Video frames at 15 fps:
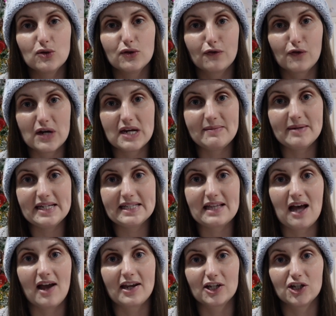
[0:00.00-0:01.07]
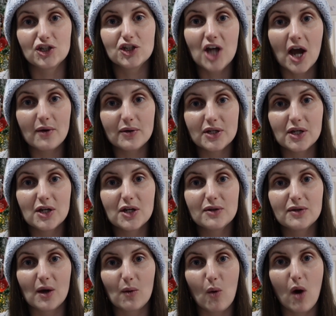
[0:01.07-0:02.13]
the freebies that I can show you.
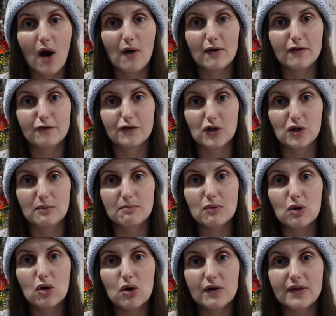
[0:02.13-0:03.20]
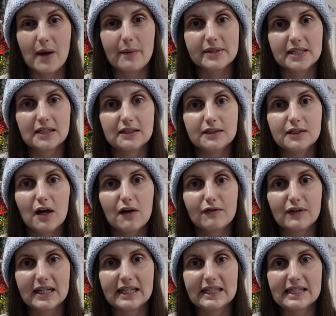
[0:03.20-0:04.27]
There were a few more. There was a
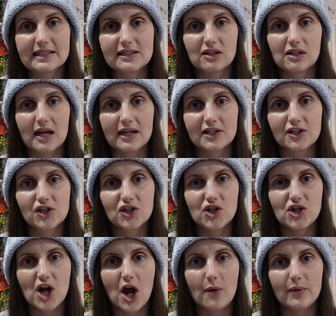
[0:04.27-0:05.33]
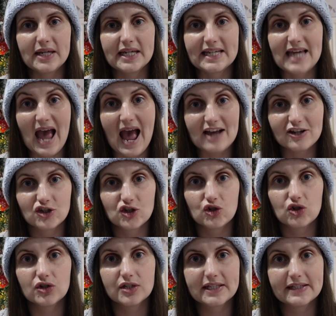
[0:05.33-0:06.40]
lovely little like snowy
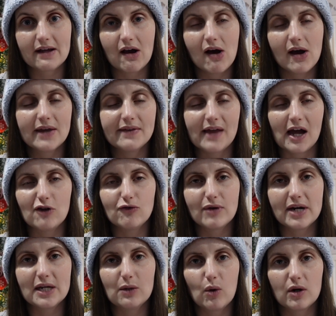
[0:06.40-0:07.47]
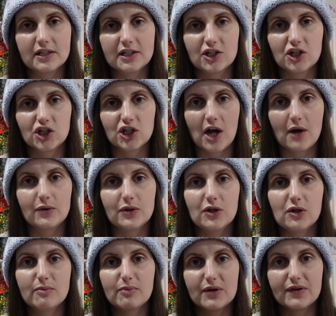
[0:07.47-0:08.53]
kestrel design that I really wanted to show
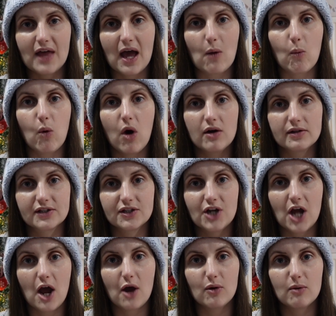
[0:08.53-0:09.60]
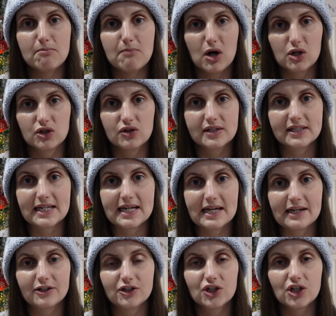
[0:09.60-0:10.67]
you, but there was no model
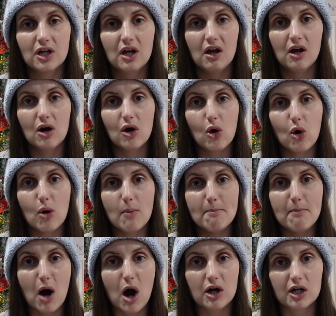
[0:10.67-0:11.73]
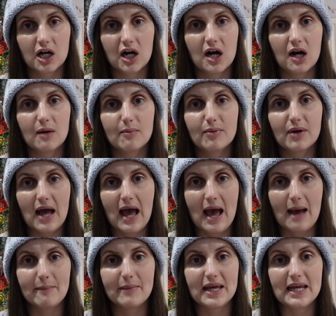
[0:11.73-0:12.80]
stitch or mock-up
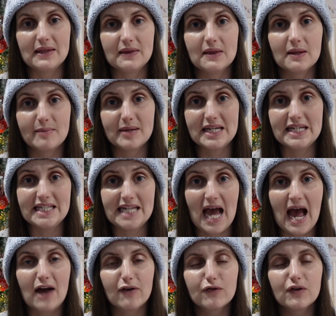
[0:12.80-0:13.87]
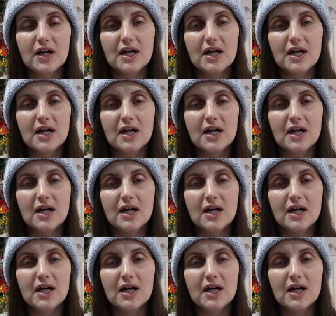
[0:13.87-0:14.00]
in the PDF.